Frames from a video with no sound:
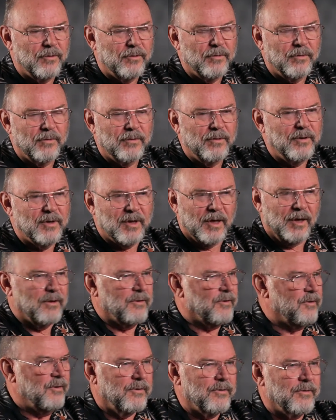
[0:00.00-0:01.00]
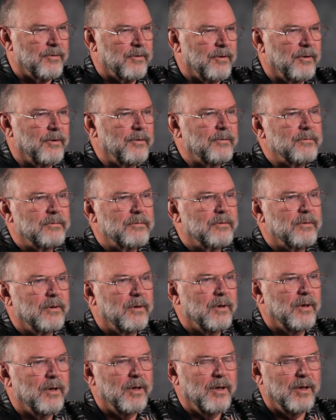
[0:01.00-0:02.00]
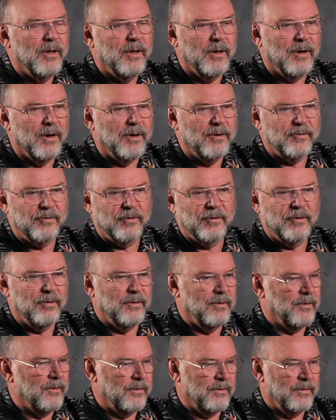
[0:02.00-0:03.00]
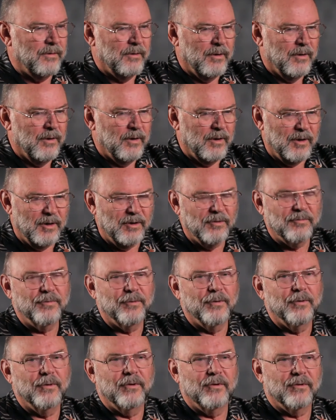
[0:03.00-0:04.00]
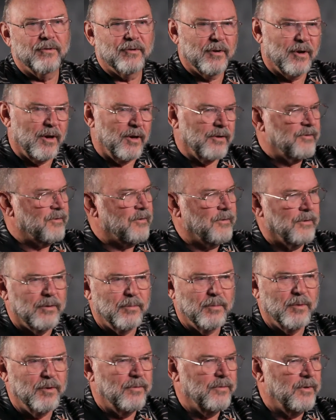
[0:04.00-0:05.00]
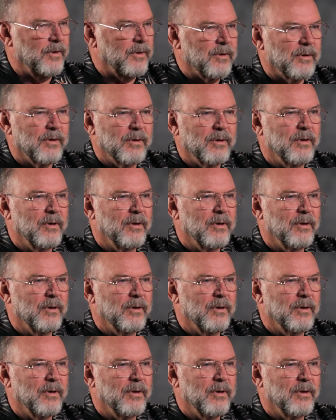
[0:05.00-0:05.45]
so you can't sit still. And I see that Infor is constantly moving.